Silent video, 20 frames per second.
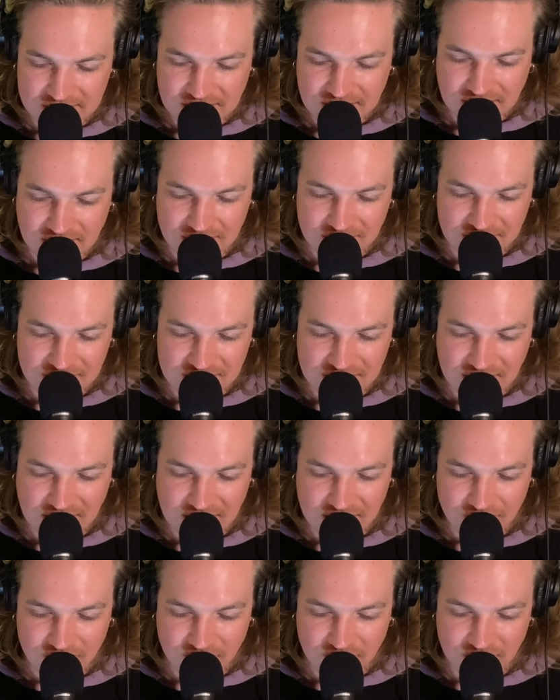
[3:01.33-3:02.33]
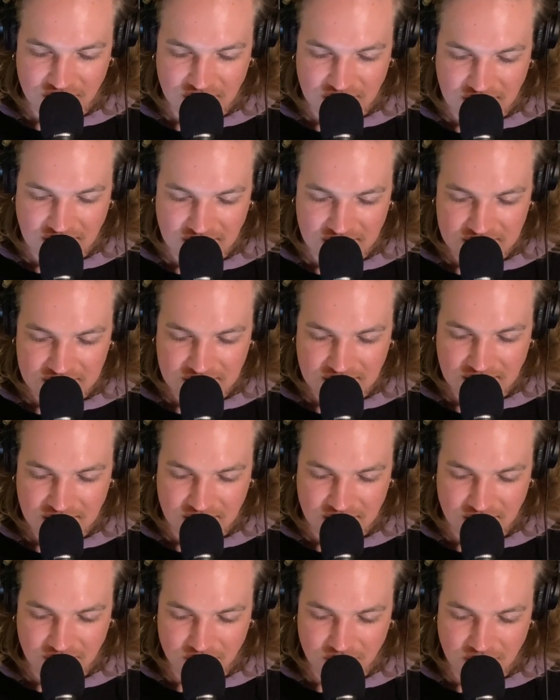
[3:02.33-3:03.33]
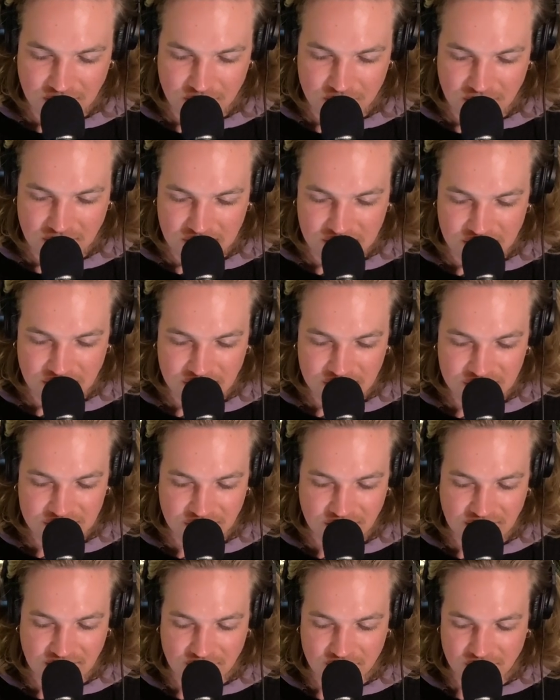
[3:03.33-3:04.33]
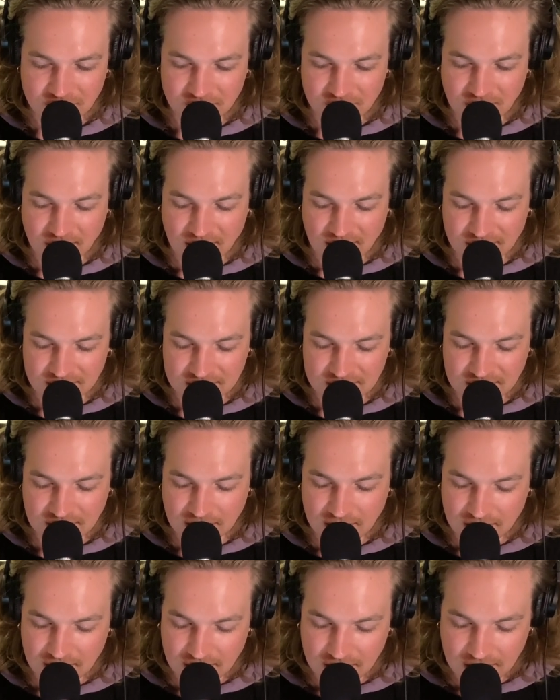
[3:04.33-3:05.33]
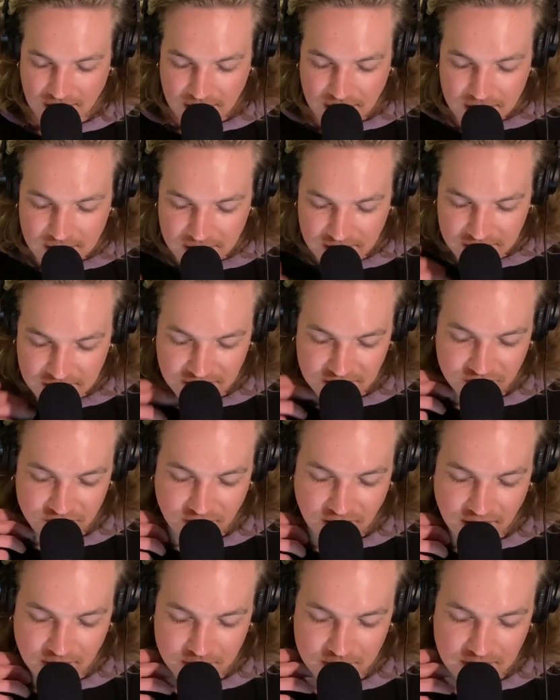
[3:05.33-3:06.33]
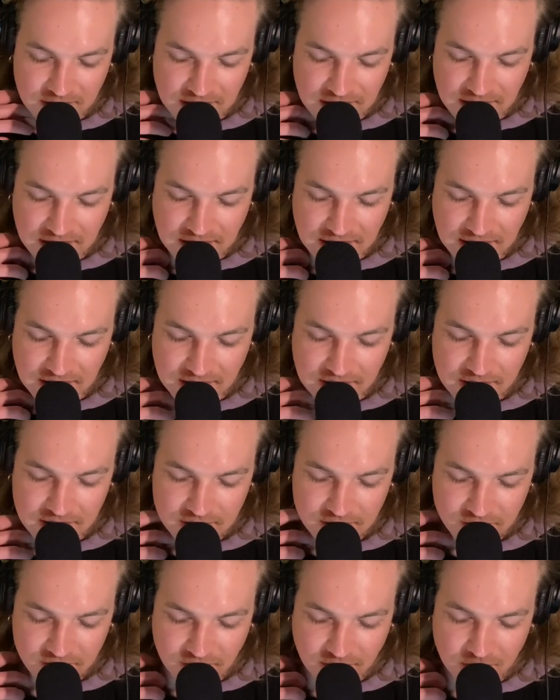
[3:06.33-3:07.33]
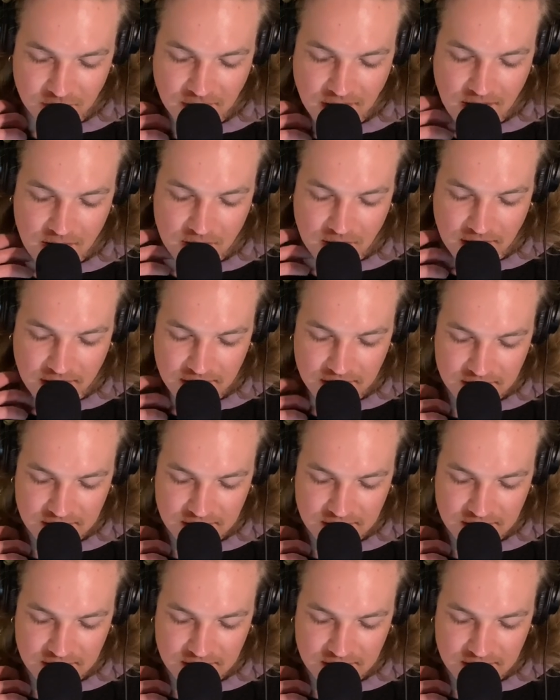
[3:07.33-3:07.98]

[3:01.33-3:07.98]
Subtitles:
to understand if we look at the big picture. So here we've got, this is from NOAA,